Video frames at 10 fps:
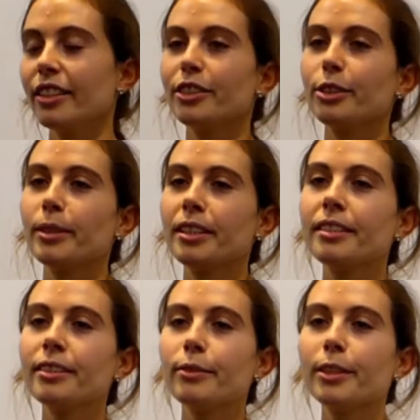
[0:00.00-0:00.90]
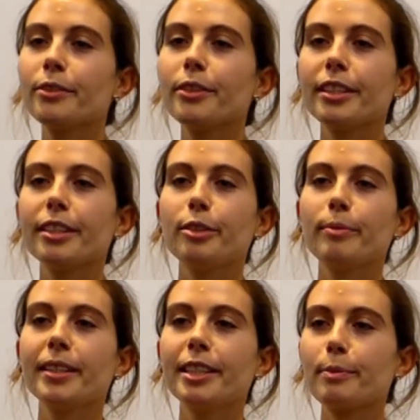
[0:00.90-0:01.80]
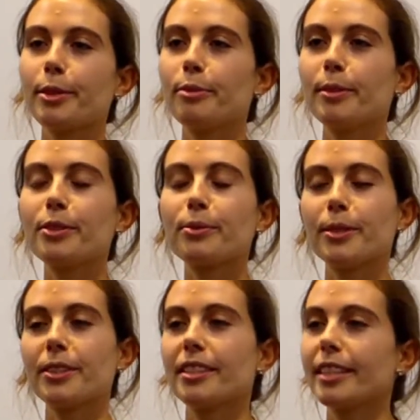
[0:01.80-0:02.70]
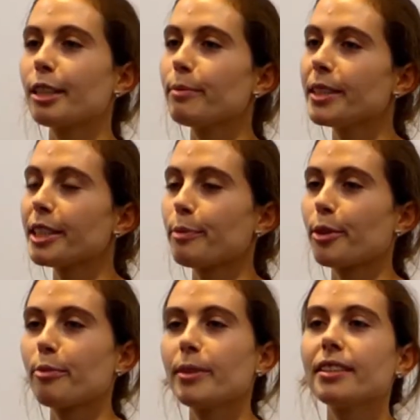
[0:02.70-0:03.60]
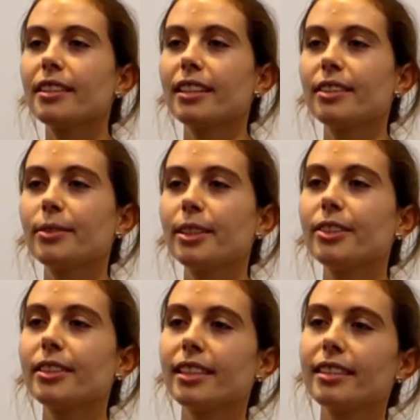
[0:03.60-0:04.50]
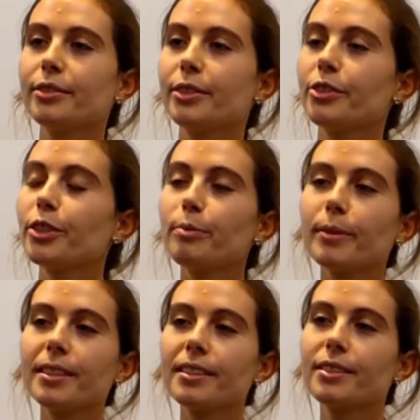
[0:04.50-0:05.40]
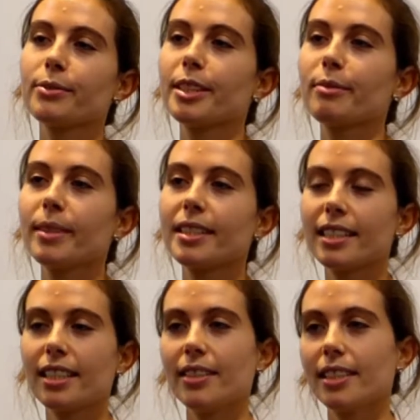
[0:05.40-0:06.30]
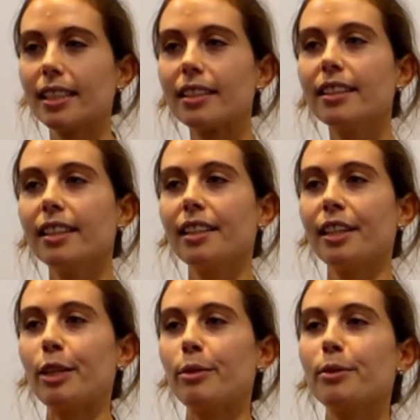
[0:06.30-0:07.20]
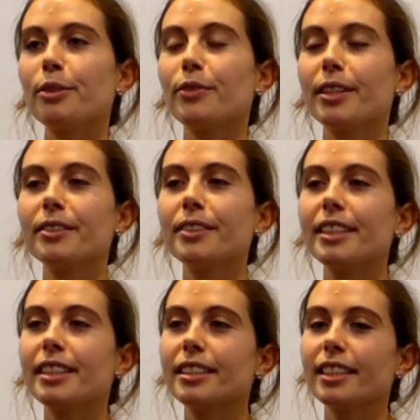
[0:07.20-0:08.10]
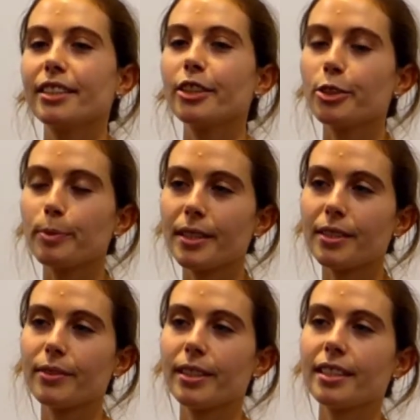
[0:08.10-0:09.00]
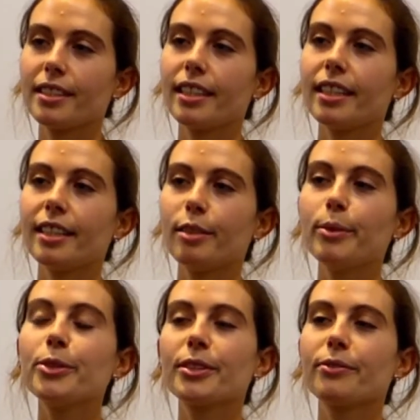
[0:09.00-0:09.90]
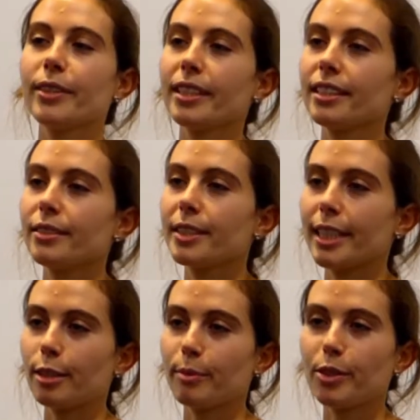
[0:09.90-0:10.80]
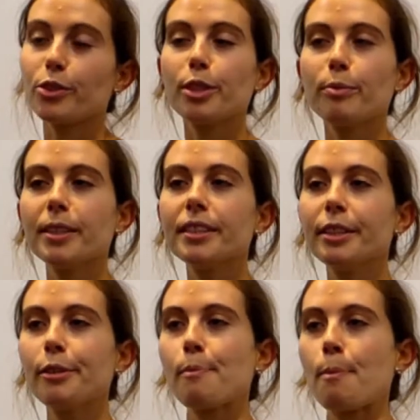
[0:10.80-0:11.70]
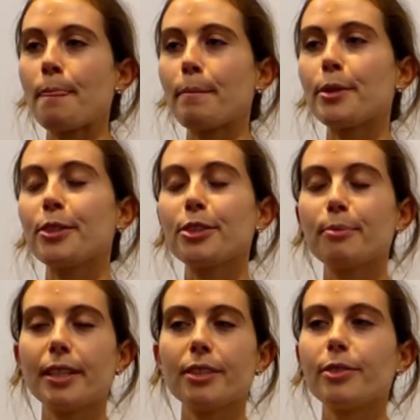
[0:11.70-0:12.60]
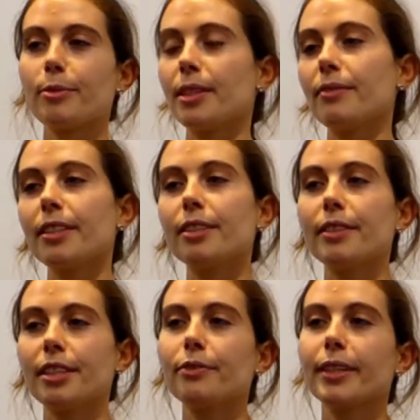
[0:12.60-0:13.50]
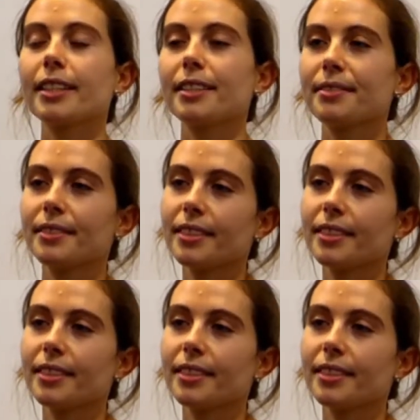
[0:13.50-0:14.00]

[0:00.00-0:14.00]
So one of the main experiments was the settlement experiment, and we looked at different treatments, what makes larvae settle. And what we found is that conspecifics are the most effective settlement treatment, but also biofilms are very, very effective.